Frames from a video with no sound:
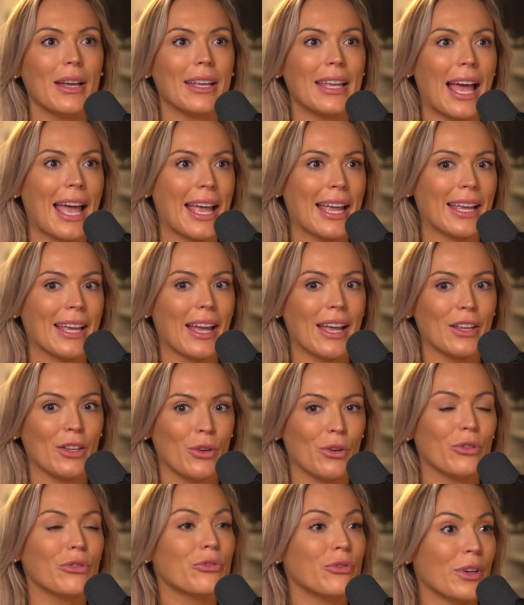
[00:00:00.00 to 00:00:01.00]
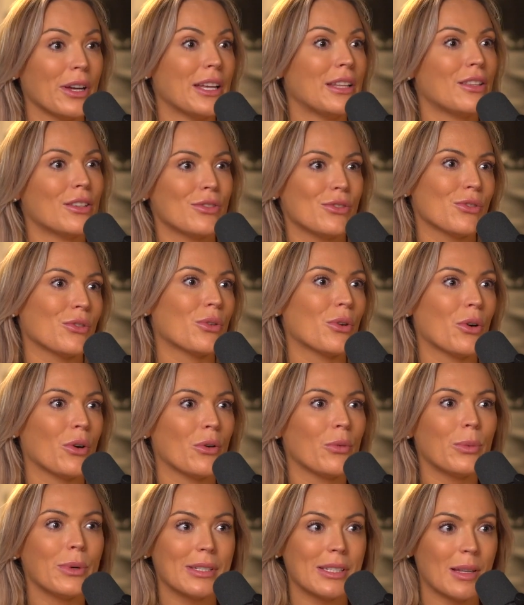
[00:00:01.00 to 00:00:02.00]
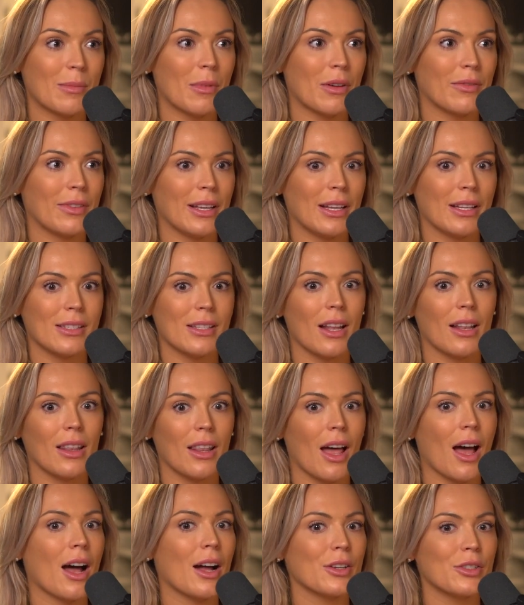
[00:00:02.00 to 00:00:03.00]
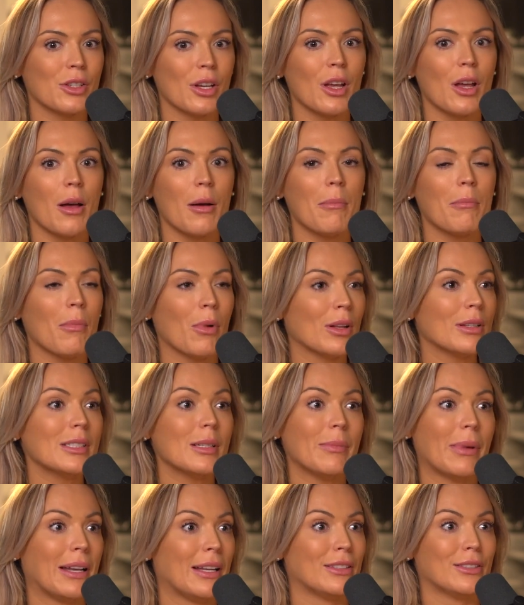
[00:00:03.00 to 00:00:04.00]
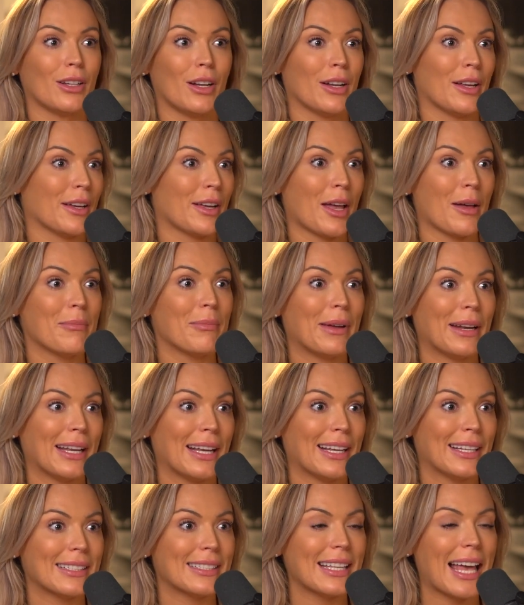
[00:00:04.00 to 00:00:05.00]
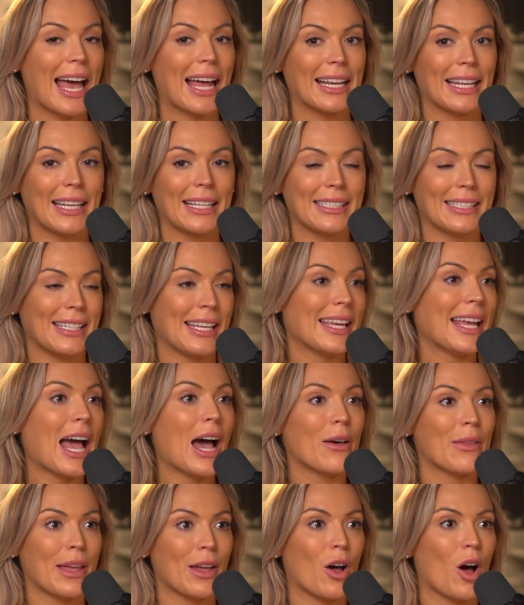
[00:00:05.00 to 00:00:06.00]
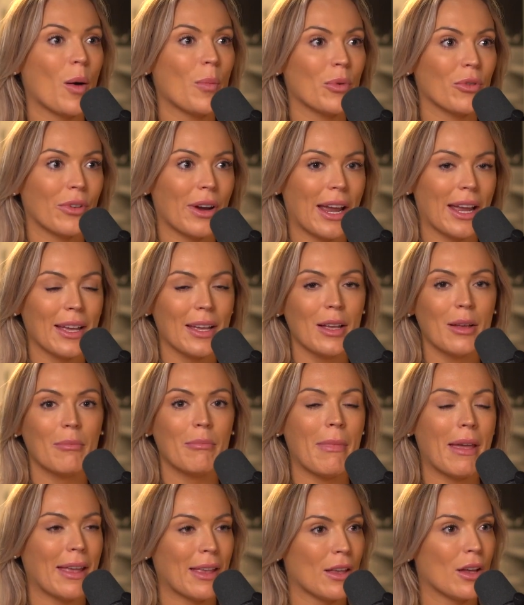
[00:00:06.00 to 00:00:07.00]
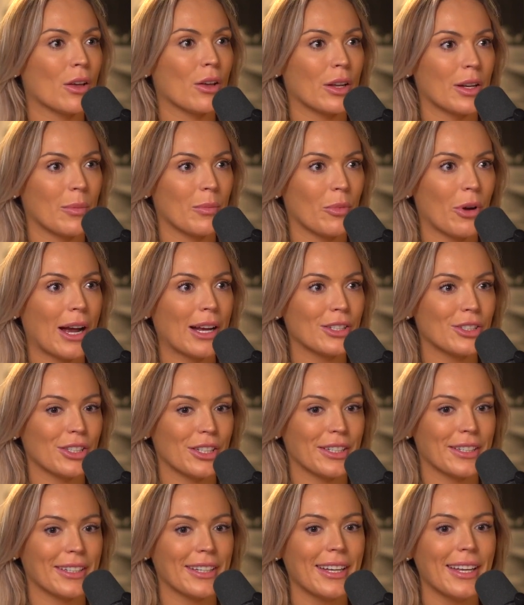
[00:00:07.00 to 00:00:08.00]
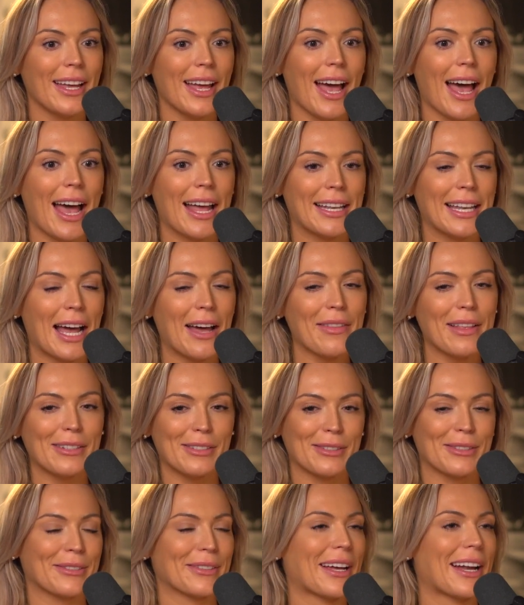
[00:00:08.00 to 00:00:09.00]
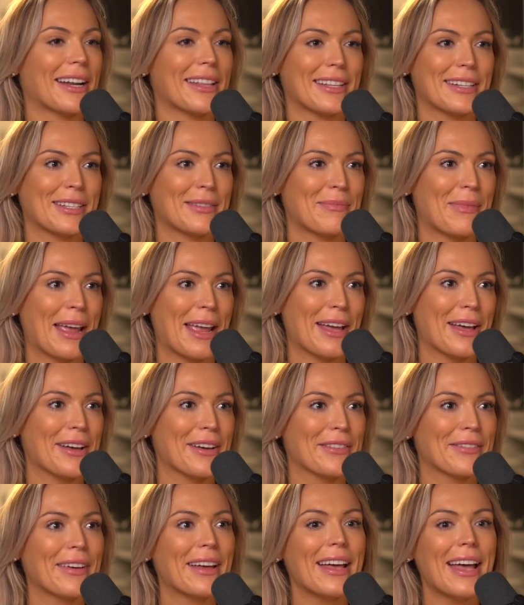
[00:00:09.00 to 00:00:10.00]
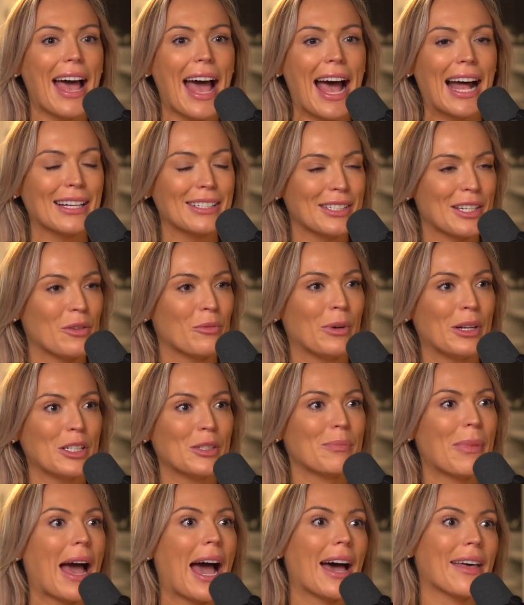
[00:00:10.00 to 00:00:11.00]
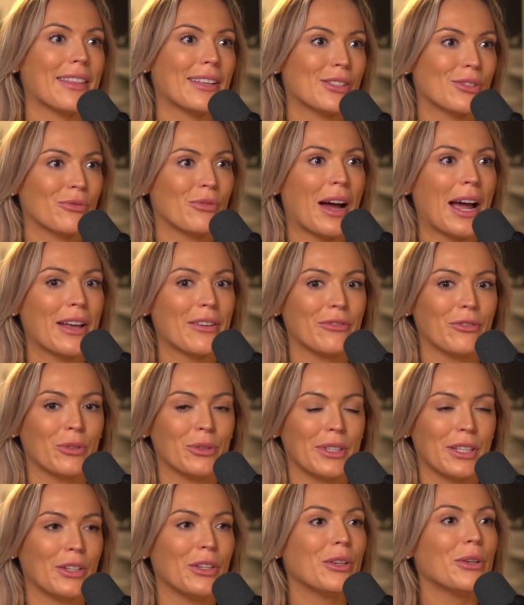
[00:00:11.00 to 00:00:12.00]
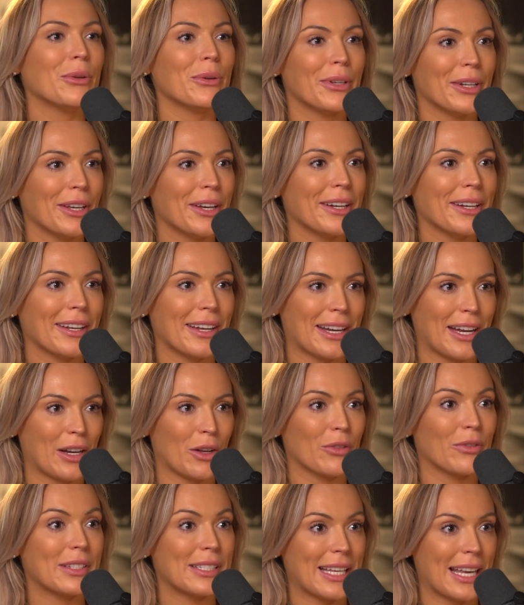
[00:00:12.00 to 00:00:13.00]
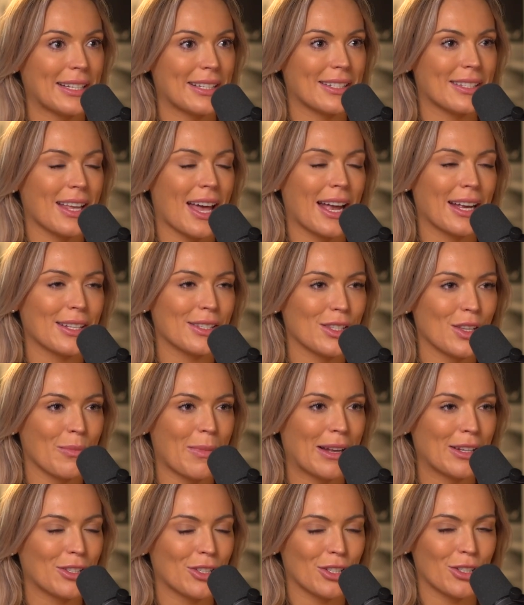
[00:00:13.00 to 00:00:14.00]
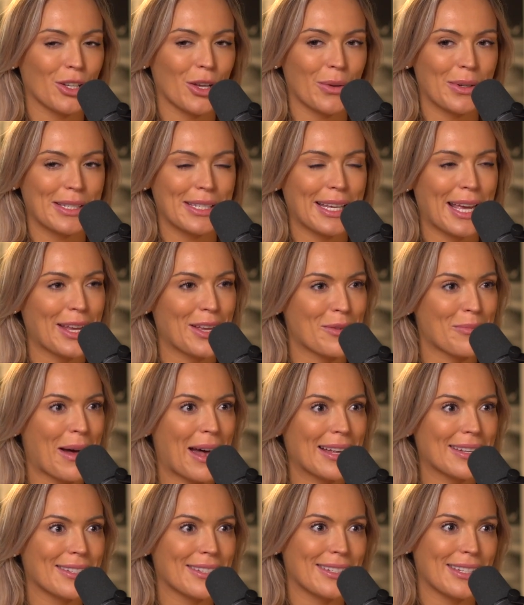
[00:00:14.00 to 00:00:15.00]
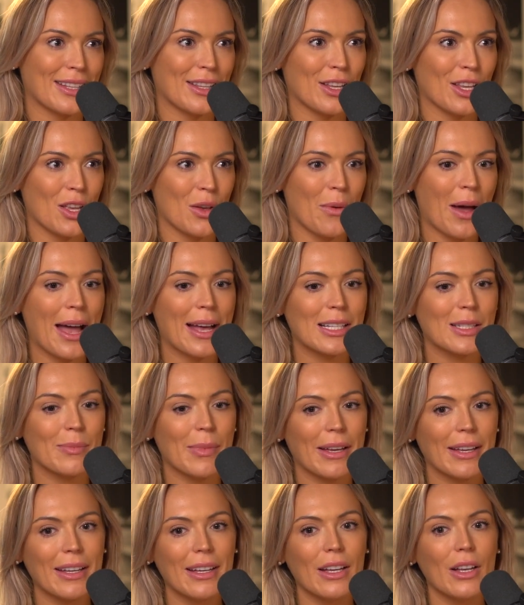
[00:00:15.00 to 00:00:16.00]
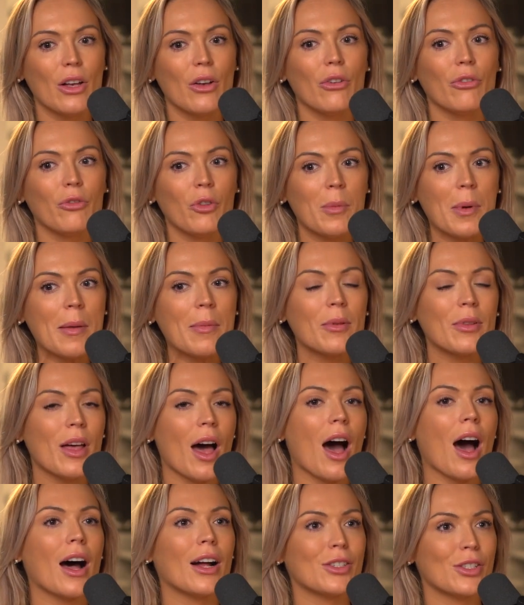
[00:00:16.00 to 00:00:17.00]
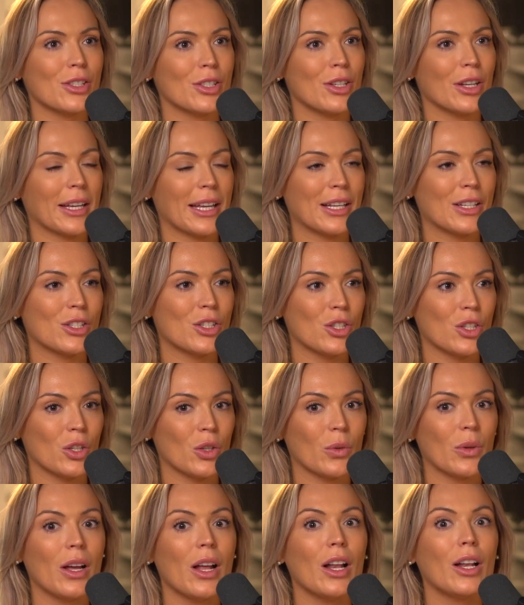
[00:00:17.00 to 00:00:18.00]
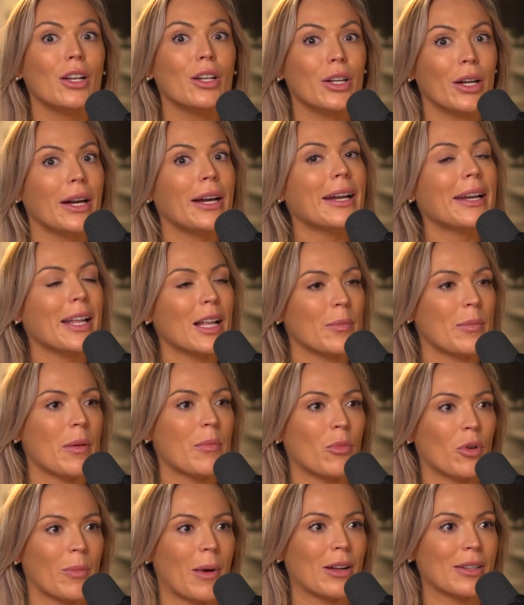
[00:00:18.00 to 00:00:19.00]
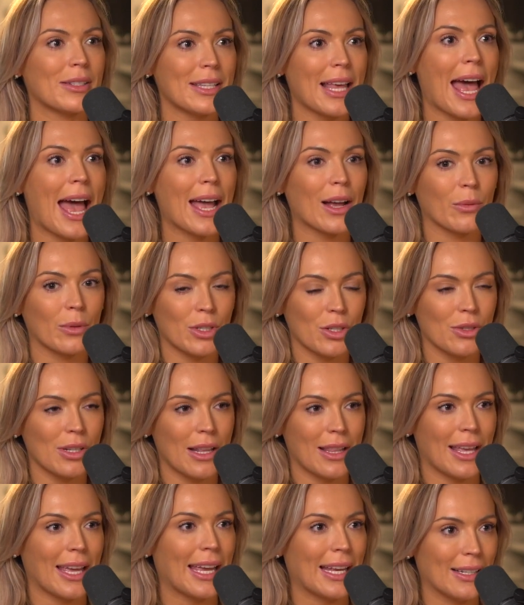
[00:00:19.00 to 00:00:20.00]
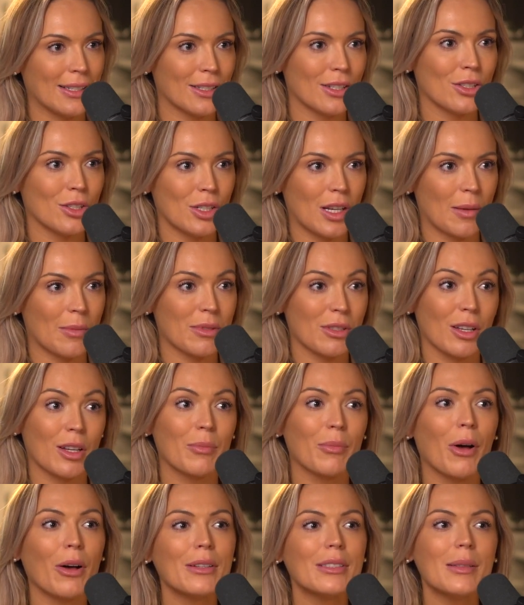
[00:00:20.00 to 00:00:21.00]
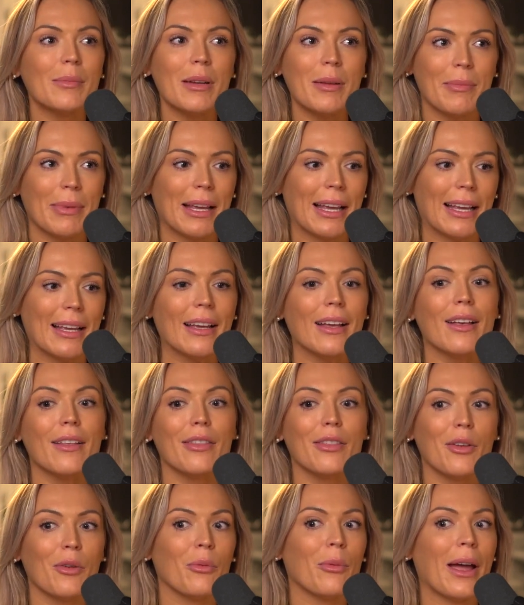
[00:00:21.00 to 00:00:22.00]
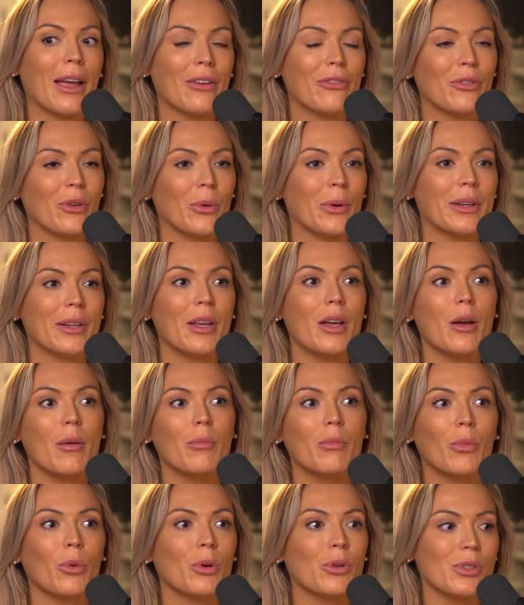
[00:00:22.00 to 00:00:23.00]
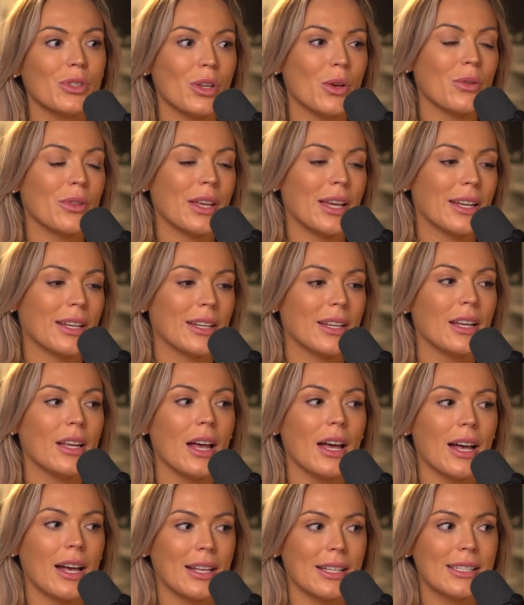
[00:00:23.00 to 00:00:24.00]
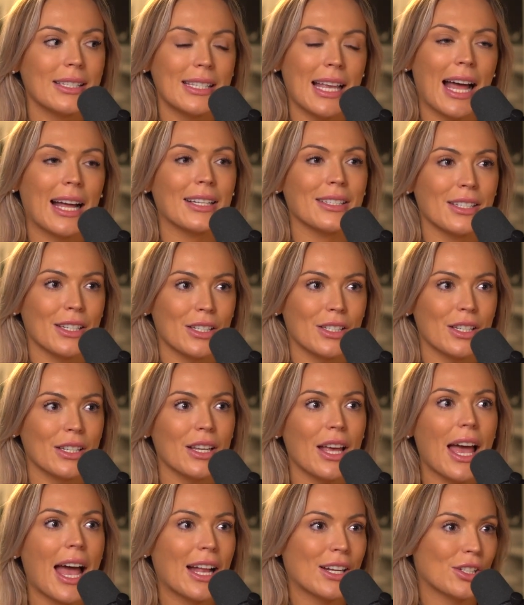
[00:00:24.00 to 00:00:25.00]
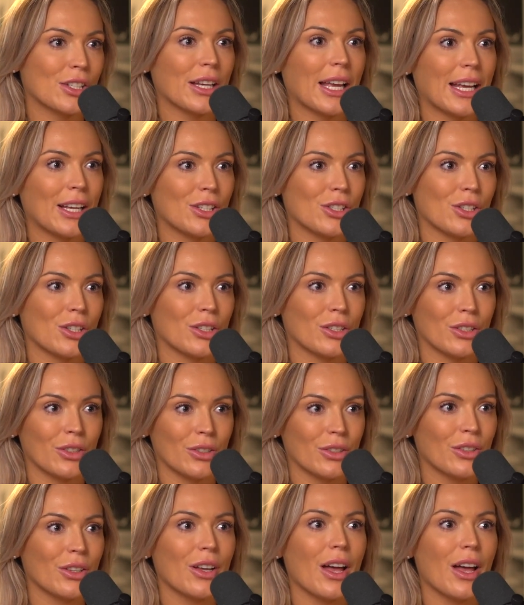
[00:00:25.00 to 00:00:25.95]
getting your foot in the door with some of these large multi-billion-dollar companies and seeing how they operate, making a good impression. And now there's also kind of the debate of actually which path is right for the new learner. And I know for data science, you mentioned going to get your master's in the US, but for people that are just looking to learn a little bit more about tech, would you say that internships could possibly be the way forward more so than a standard education